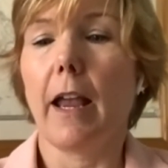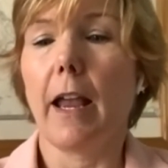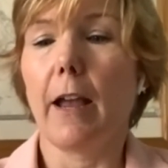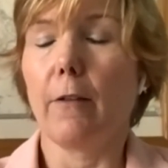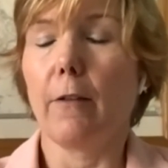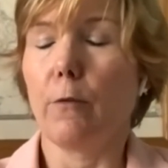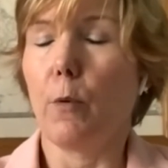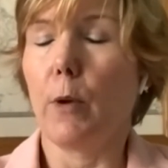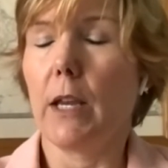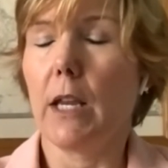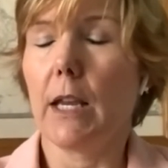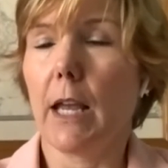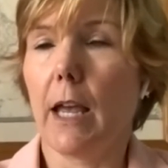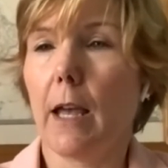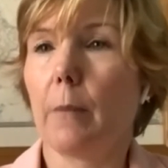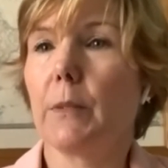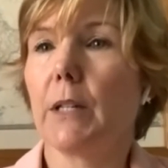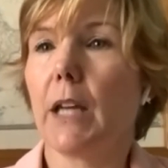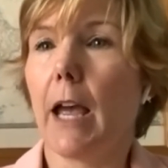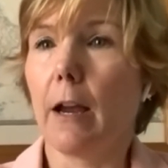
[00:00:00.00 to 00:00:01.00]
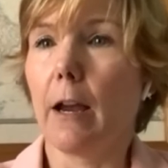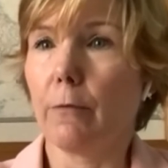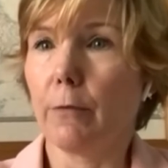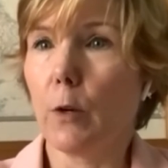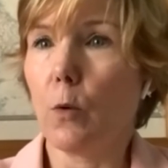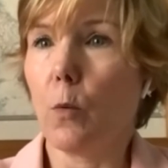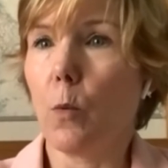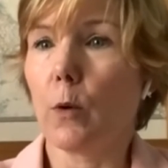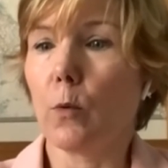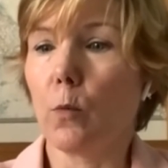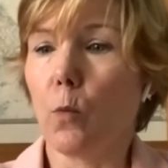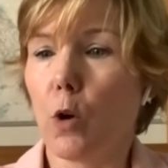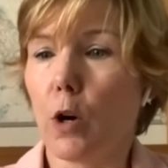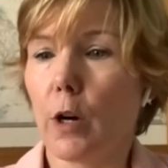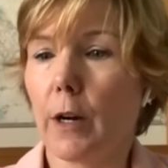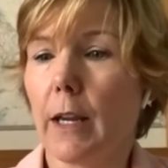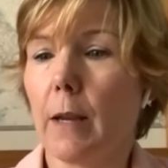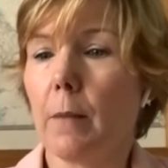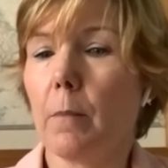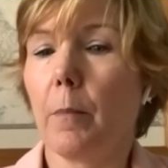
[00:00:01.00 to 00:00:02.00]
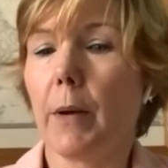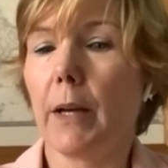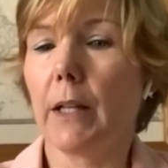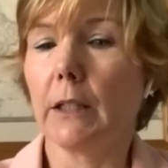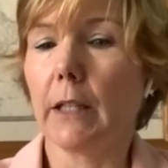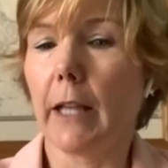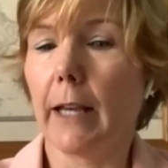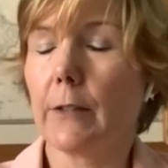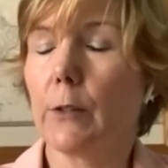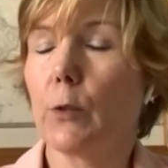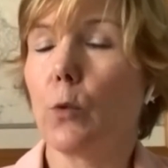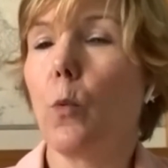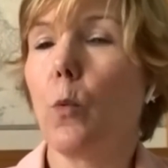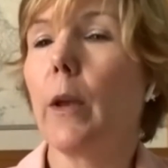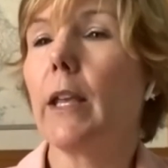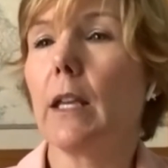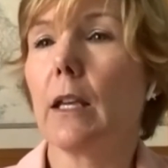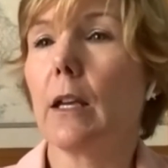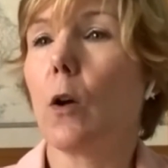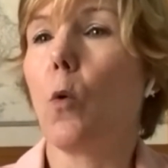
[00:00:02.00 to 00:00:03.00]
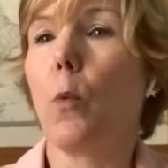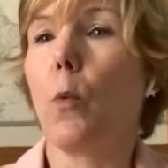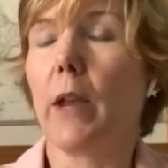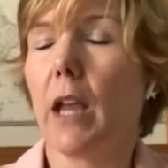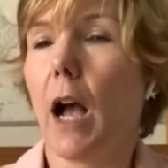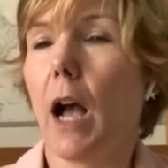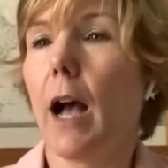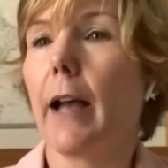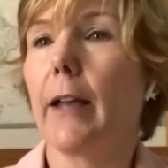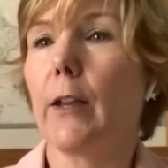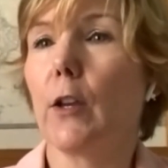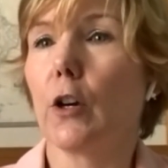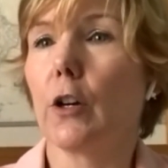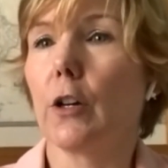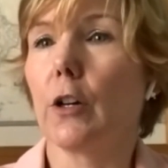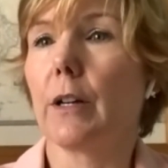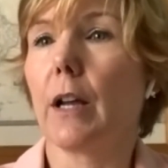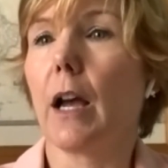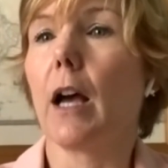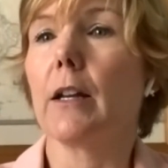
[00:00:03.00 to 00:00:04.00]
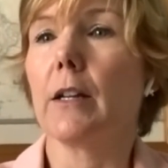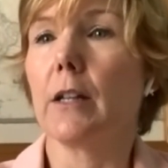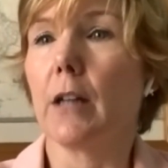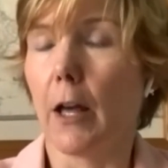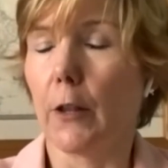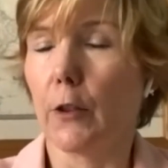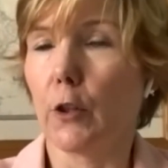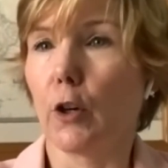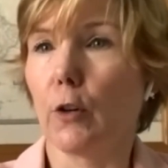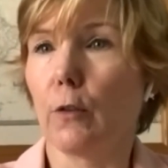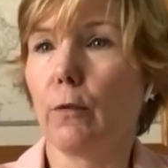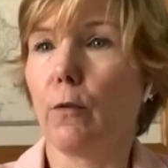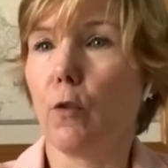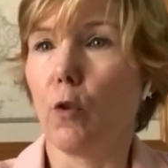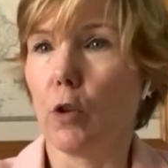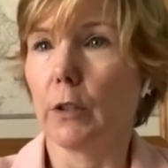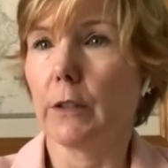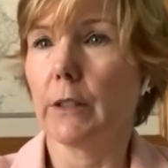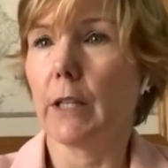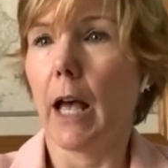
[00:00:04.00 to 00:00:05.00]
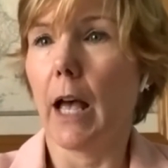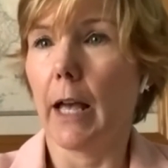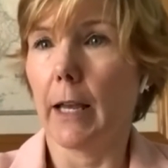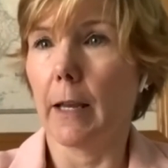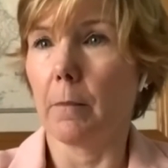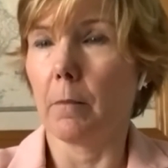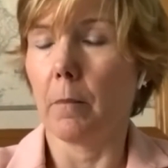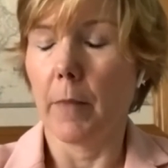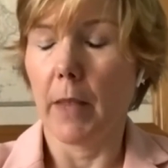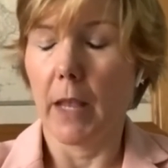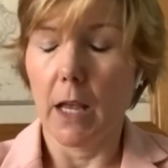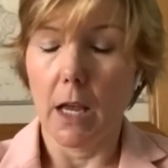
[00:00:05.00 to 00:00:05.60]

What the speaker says: have we kept everyone working, but last week we hired another full-time